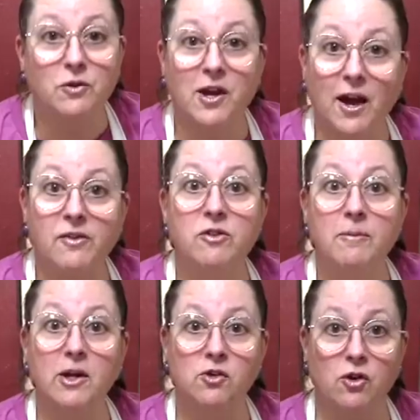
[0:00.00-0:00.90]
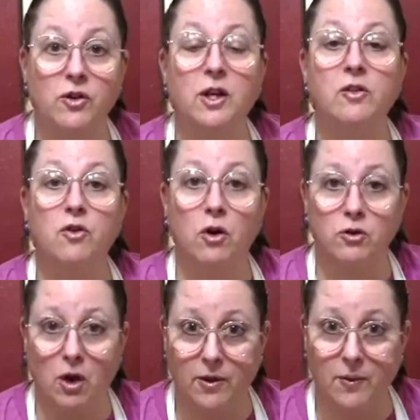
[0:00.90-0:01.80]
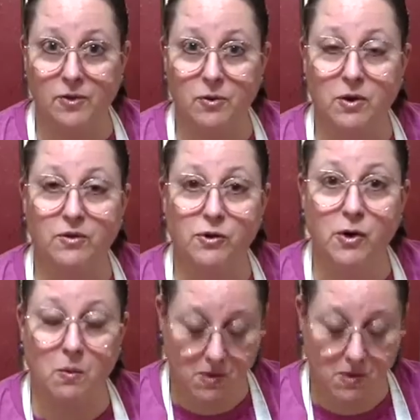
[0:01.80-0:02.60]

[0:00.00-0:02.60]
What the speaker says: test to make sure that it's cooked all the way through, because you don't